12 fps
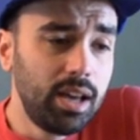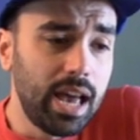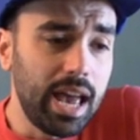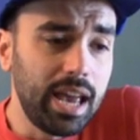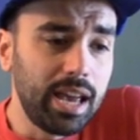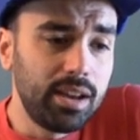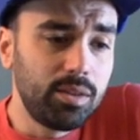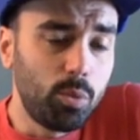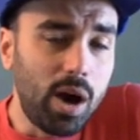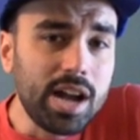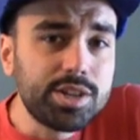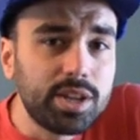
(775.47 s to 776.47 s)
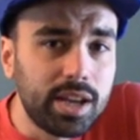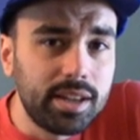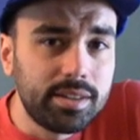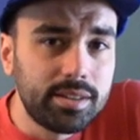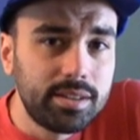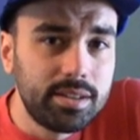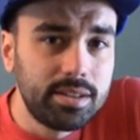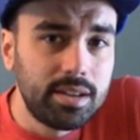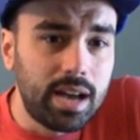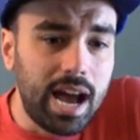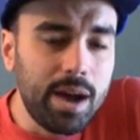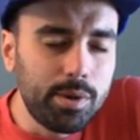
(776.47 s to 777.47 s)
And watching it,
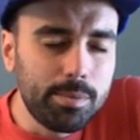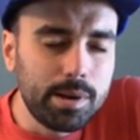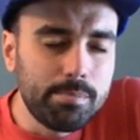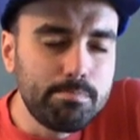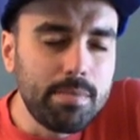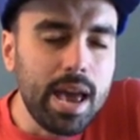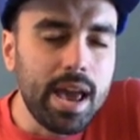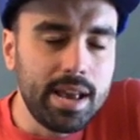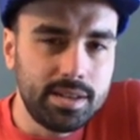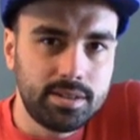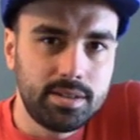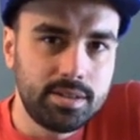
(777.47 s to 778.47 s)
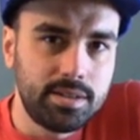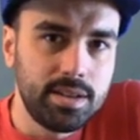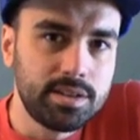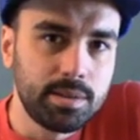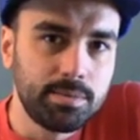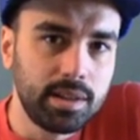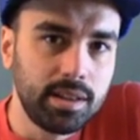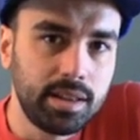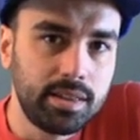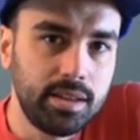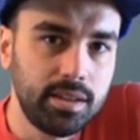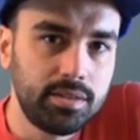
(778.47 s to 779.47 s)
I would have been amazed to see something
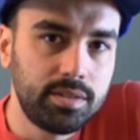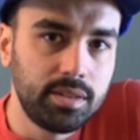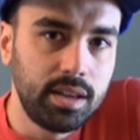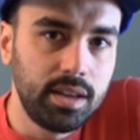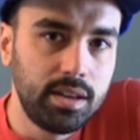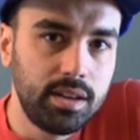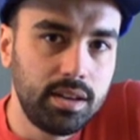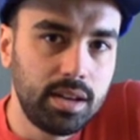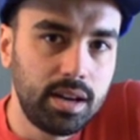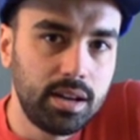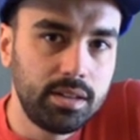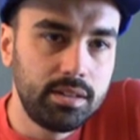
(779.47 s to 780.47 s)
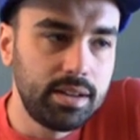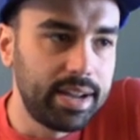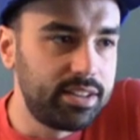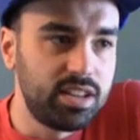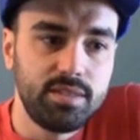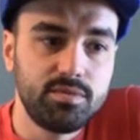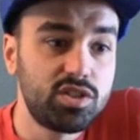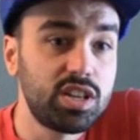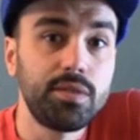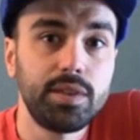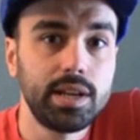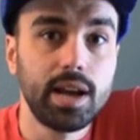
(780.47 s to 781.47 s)
like this in
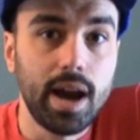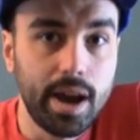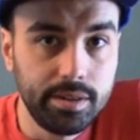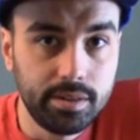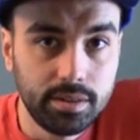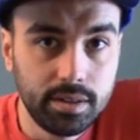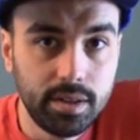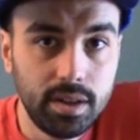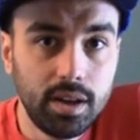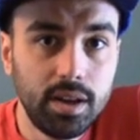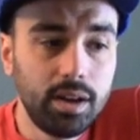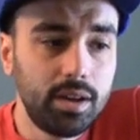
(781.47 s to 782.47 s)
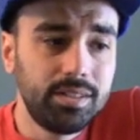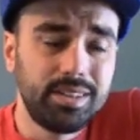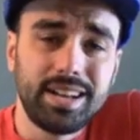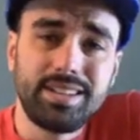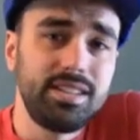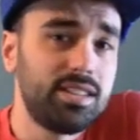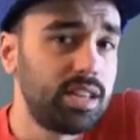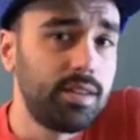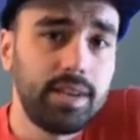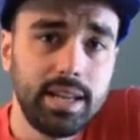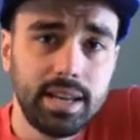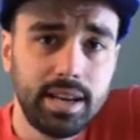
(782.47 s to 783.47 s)
1979,
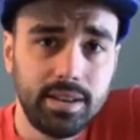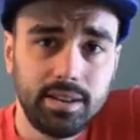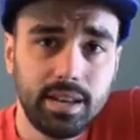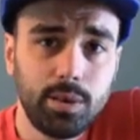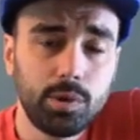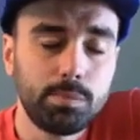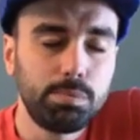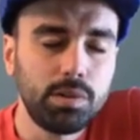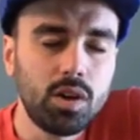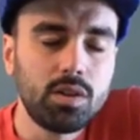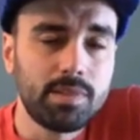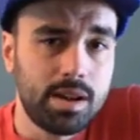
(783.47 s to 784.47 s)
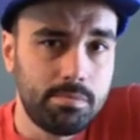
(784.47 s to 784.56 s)
1978. It would have blown my